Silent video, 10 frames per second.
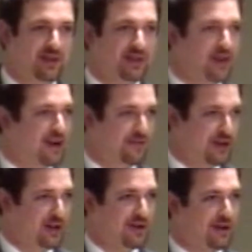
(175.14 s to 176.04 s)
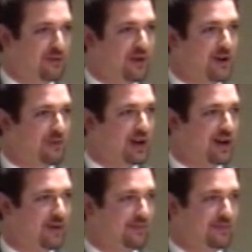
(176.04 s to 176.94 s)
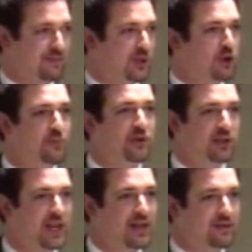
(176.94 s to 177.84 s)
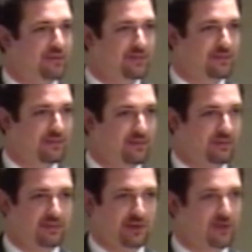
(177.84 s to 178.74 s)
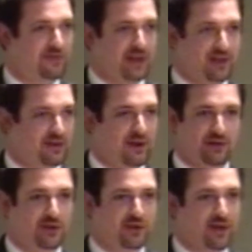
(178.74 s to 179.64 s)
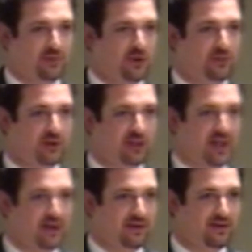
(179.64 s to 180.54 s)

and every year your rent went up 2%. No fail, it always goes up 2%.